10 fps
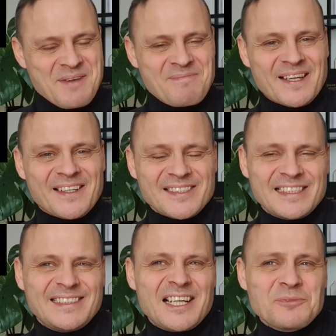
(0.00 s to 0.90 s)
because
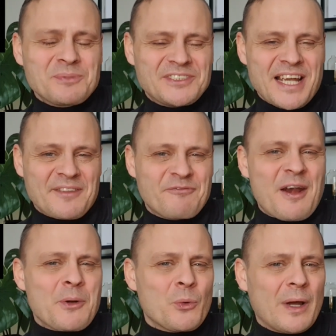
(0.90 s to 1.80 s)
it does project
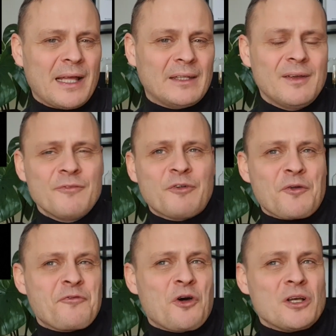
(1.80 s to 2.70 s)
very well for
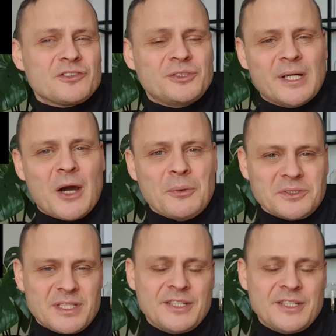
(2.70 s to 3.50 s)
the first 2 hours,